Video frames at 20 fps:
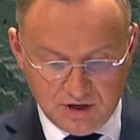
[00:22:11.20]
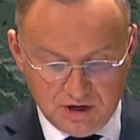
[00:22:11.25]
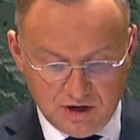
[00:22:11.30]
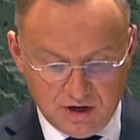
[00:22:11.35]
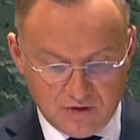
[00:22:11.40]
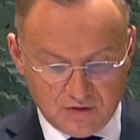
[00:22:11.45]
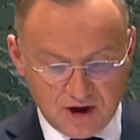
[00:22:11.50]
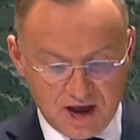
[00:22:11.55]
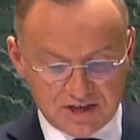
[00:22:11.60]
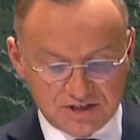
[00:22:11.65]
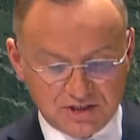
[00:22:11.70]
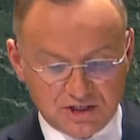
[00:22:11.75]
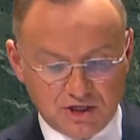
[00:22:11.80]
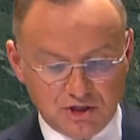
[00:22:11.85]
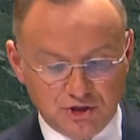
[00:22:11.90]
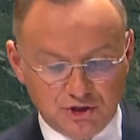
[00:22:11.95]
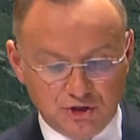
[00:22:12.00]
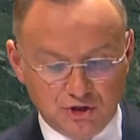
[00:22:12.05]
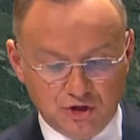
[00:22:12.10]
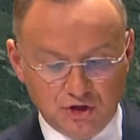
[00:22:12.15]
Rest
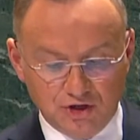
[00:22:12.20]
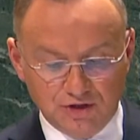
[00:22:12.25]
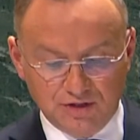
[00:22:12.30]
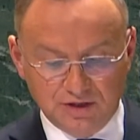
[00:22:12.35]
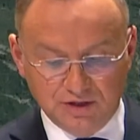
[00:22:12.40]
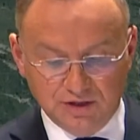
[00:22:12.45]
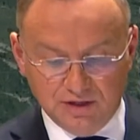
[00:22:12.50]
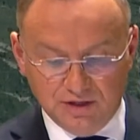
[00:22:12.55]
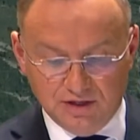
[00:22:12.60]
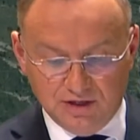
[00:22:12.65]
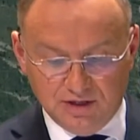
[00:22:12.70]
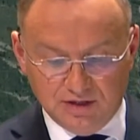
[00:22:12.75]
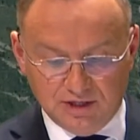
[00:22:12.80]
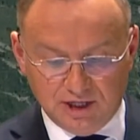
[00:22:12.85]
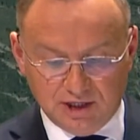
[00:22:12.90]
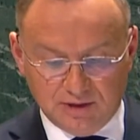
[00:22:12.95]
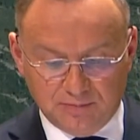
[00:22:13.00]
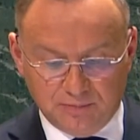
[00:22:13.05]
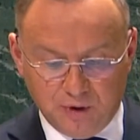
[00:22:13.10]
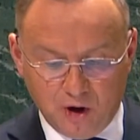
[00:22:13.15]
assured
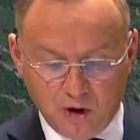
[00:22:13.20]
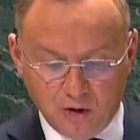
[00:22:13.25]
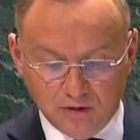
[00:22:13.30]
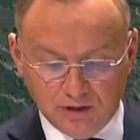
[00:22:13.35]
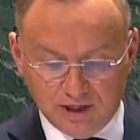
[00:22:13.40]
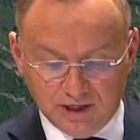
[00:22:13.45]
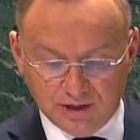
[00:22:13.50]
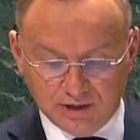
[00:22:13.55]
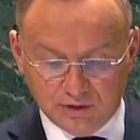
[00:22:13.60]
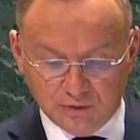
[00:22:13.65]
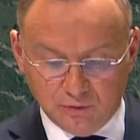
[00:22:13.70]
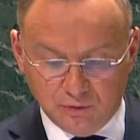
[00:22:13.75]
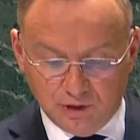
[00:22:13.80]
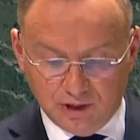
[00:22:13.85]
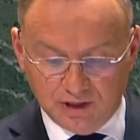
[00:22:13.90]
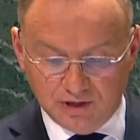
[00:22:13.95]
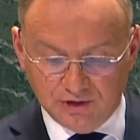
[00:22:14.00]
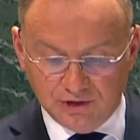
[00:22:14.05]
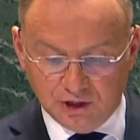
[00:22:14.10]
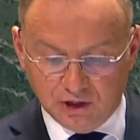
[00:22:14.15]
that Poland
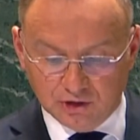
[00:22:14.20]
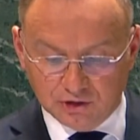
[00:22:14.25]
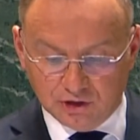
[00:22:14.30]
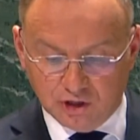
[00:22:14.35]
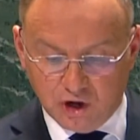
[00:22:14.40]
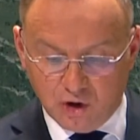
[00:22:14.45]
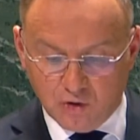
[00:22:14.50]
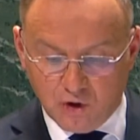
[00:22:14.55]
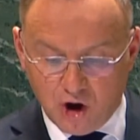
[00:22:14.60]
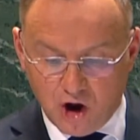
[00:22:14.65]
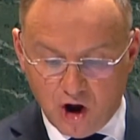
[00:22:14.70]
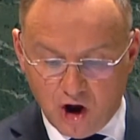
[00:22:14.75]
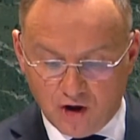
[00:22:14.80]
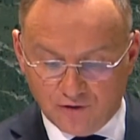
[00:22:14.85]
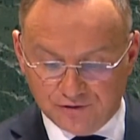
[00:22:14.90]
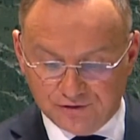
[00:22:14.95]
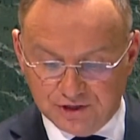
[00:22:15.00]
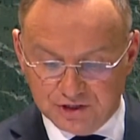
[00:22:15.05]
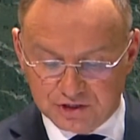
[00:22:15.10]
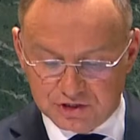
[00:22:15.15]
will not go
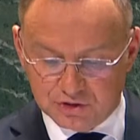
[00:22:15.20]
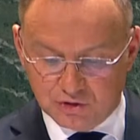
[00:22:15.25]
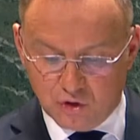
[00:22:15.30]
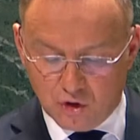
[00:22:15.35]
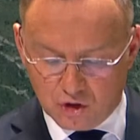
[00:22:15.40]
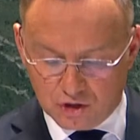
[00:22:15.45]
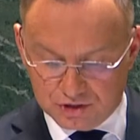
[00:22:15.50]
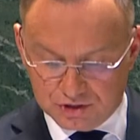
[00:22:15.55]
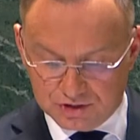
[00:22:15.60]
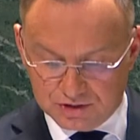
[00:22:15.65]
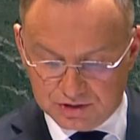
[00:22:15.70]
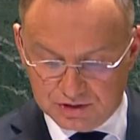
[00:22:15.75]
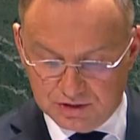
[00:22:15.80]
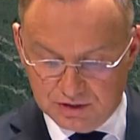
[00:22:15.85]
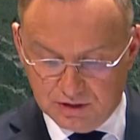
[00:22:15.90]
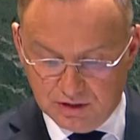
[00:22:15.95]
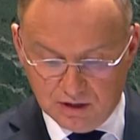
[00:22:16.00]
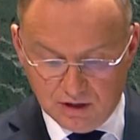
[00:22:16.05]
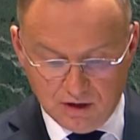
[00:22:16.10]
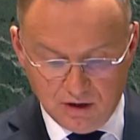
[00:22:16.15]
off this course.
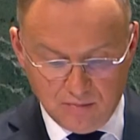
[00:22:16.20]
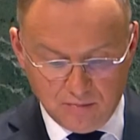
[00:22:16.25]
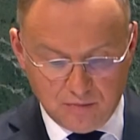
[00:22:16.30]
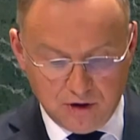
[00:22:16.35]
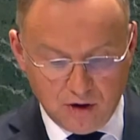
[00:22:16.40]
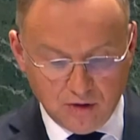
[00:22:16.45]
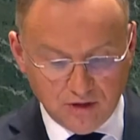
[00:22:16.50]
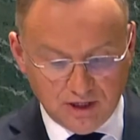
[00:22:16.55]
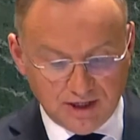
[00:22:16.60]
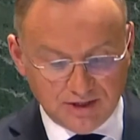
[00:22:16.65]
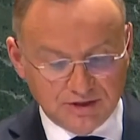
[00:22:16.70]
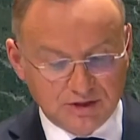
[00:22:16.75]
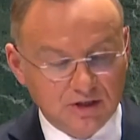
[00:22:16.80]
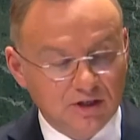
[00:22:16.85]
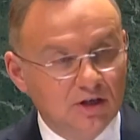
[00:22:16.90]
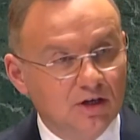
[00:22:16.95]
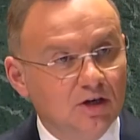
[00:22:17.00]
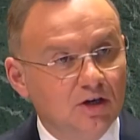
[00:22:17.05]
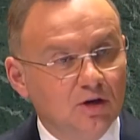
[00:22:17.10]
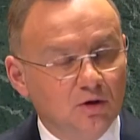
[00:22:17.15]
Poland
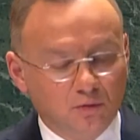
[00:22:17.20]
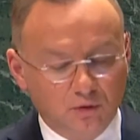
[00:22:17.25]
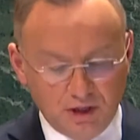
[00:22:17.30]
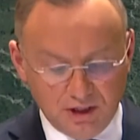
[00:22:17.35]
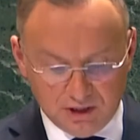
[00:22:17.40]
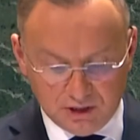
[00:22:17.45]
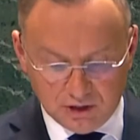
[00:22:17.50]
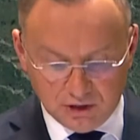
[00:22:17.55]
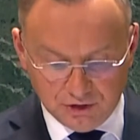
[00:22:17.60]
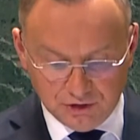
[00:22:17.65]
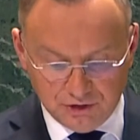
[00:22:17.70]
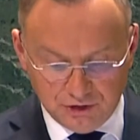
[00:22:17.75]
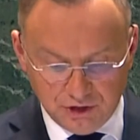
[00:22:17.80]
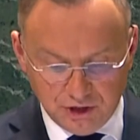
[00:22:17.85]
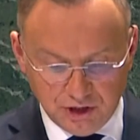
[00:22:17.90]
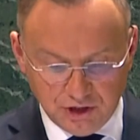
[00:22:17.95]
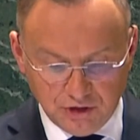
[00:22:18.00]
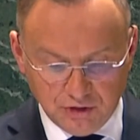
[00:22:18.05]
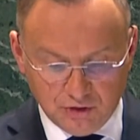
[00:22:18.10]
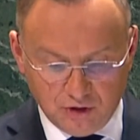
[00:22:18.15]
will
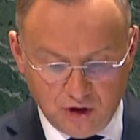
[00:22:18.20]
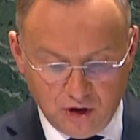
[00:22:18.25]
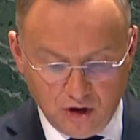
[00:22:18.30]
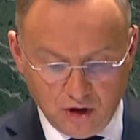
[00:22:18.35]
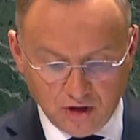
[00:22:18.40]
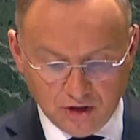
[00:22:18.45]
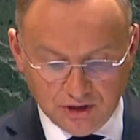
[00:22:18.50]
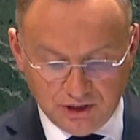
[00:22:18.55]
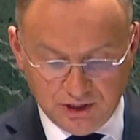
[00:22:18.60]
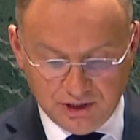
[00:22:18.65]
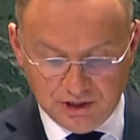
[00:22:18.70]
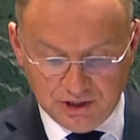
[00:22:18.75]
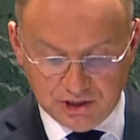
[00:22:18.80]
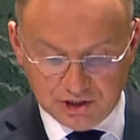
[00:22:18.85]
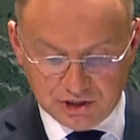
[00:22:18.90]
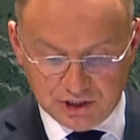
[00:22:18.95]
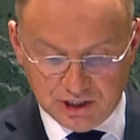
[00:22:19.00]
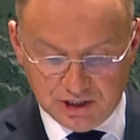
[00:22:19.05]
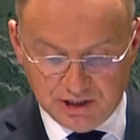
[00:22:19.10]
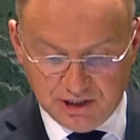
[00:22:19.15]
continue all
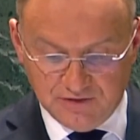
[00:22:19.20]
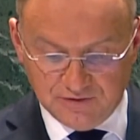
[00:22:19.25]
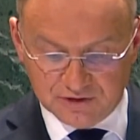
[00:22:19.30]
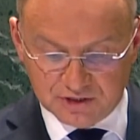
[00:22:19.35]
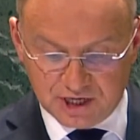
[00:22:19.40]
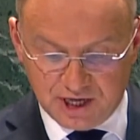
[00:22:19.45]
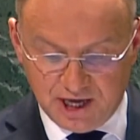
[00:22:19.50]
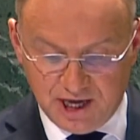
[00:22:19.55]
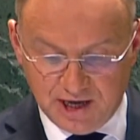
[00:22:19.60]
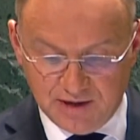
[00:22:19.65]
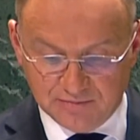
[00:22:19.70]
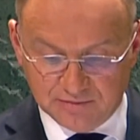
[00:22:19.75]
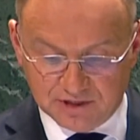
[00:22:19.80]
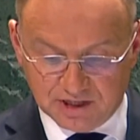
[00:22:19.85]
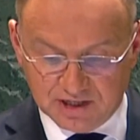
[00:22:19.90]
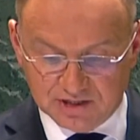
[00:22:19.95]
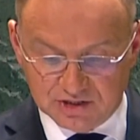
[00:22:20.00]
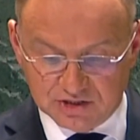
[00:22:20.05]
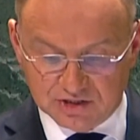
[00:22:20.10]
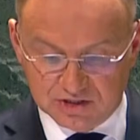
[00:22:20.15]
initiatives aimed
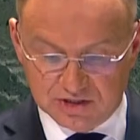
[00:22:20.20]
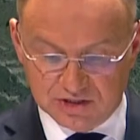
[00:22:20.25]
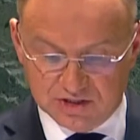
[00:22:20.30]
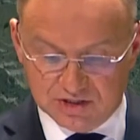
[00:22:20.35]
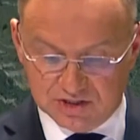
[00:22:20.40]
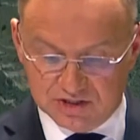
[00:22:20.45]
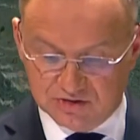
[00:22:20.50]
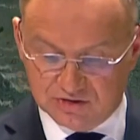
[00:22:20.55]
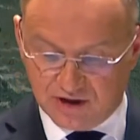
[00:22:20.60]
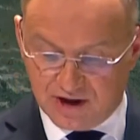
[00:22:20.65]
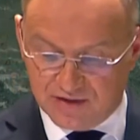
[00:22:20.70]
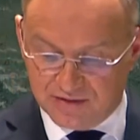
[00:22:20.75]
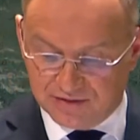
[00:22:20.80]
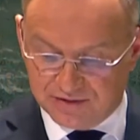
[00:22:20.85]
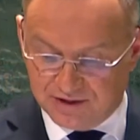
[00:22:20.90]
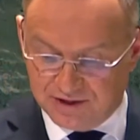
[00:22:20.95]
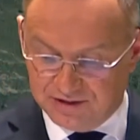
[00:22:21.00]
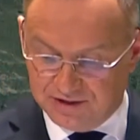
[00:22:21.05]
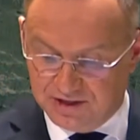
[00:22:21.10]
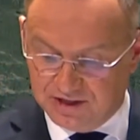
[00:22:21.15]
at
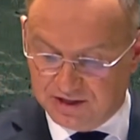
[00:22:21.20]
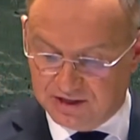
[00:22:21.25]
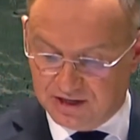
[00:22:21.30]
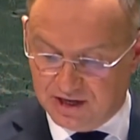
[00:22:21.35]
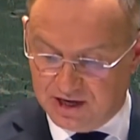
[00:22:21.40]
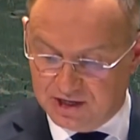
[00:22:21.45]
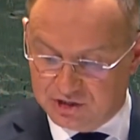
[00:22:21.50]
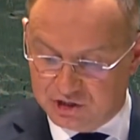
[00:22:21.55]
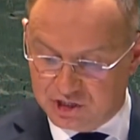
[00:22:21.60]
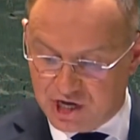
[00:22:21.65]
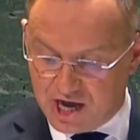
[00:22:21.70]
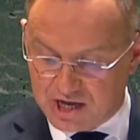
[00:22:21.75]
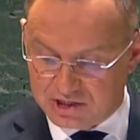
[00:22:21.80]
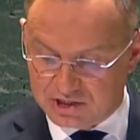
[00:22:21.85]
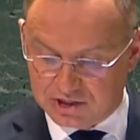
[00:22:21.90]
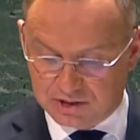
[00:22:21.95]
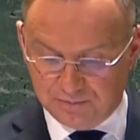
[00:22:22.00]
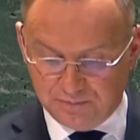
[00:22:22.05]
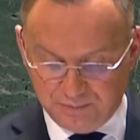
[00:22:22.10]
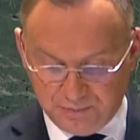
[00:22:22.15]
strengthening a
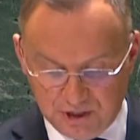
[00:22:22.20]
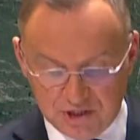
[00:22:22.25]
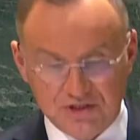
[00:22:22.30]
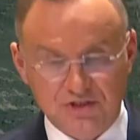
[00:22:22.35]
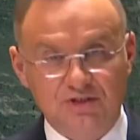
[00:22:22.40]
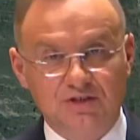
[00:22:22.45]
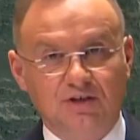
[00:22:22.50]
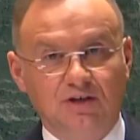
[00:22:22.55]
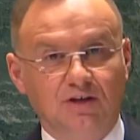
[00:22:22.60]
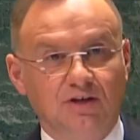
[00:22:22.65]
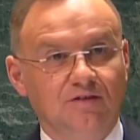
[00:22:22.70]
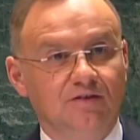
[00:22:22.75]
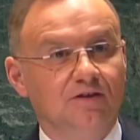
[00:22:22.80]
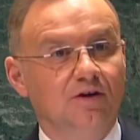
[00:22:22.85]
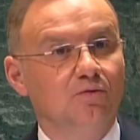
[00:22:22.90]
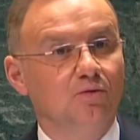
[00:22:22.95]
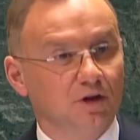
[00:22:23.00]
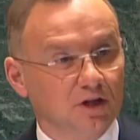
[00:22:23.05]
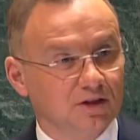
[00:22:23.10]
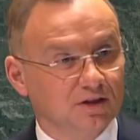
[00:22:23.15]
just peace in the
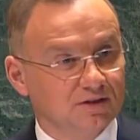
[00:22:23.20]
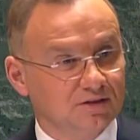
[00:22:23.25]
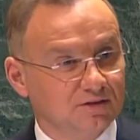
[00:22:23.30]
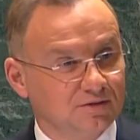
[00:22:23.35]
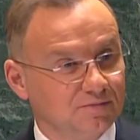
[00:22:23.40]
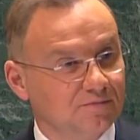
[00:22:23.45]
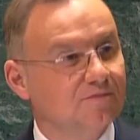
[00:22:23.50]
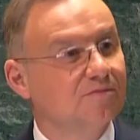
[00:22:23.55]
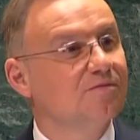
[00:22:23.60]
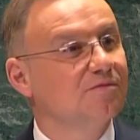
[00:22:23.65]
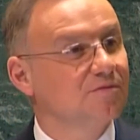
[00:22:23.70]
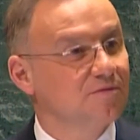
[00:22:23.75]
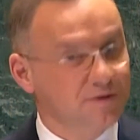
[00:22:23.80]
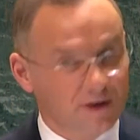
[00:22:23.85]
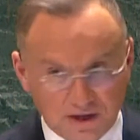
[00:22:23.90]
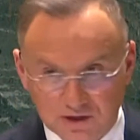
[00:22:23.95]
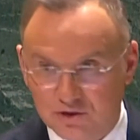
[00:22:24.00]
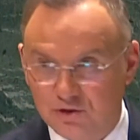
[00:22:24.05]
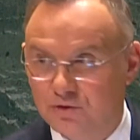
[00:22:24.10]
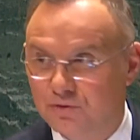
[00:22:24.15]
world.
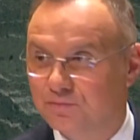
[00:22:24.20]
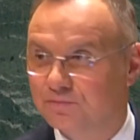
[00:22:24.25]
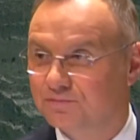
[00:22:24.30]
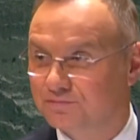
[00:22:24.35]
Thank you.